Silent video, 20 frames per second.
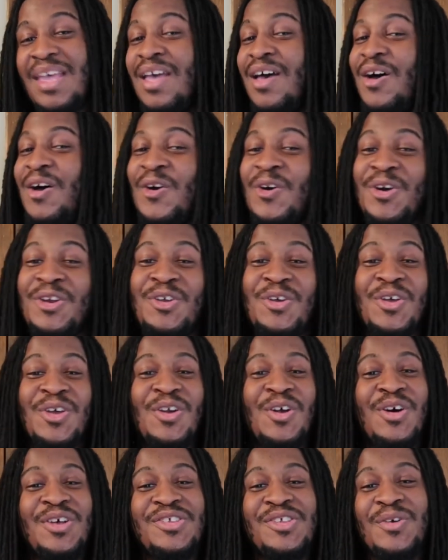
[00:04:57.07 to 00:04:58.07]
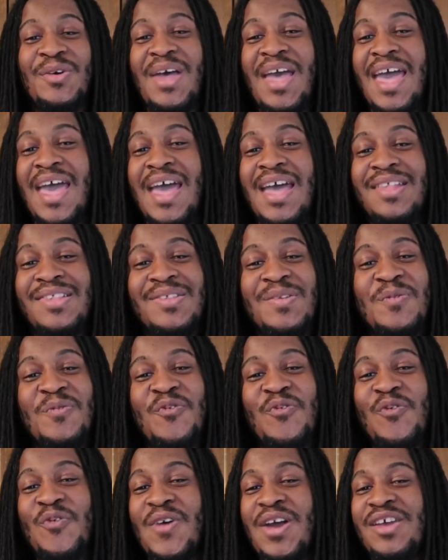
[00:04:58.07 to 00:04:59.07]
Or you can also add some
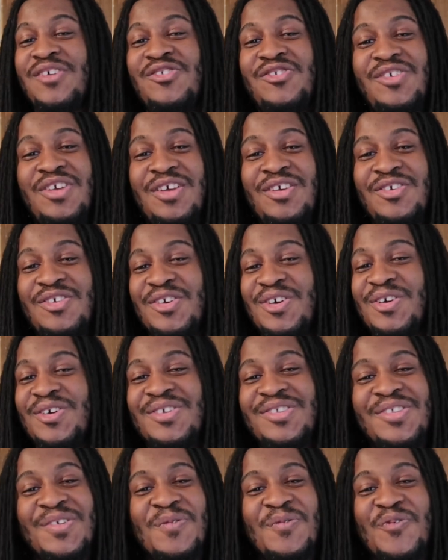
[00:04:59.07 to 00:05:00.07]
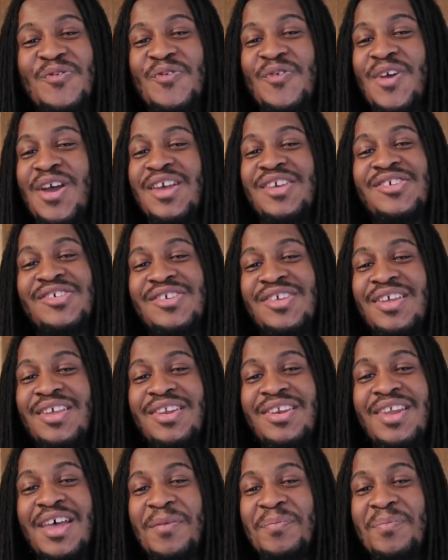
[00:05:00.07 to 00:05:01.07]
fresh ginger, some fresh
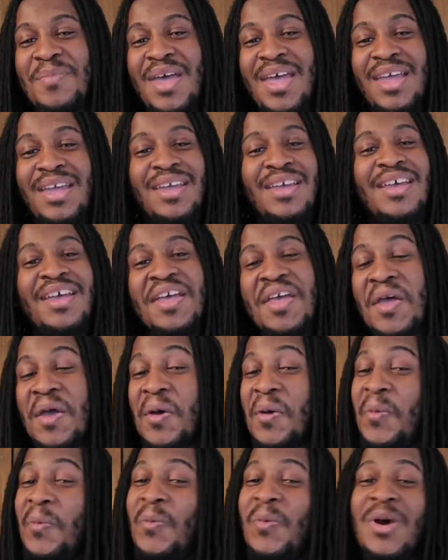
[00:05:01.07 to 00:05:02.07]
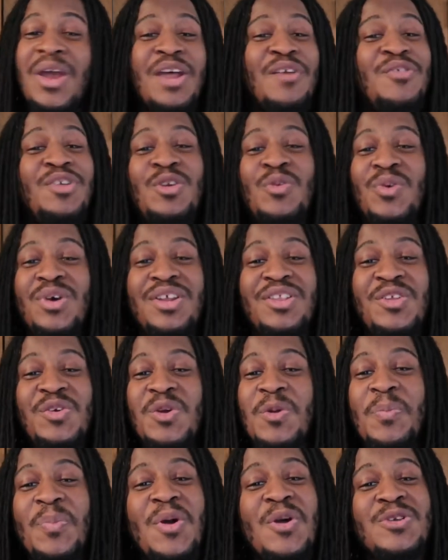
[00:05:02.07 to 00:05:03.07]
nutmeg, whatever you want to do
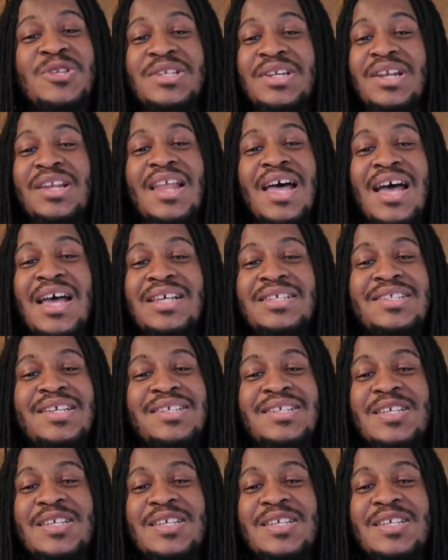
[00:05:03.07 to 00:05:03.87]
to personalize this